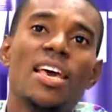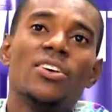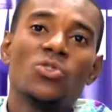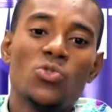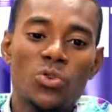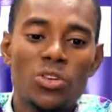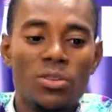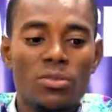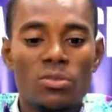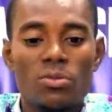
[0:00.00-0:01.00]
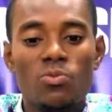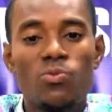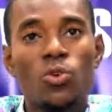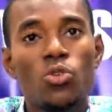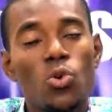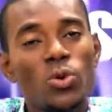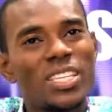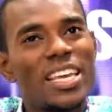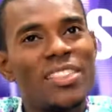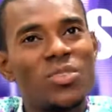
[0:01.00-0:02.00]
So for those
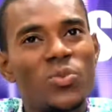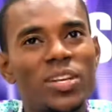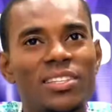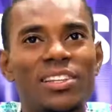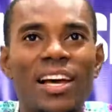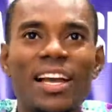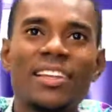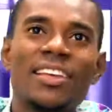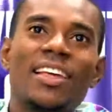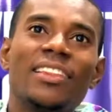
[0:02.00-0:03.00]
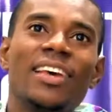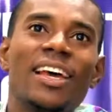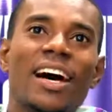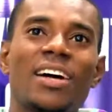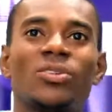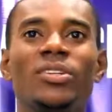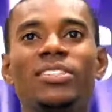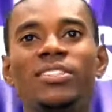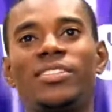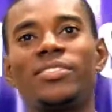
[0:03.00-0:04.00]
in the waiting line, they are actually
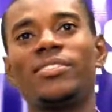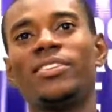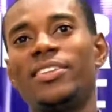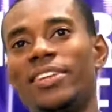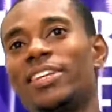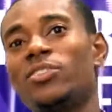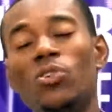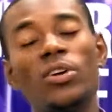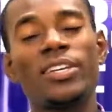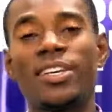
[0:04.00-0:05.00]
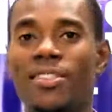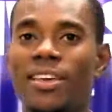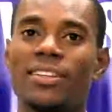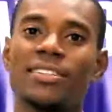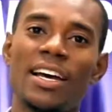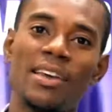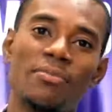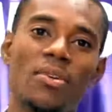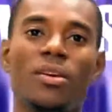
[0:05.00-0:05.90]
just seated. It's not yet their time.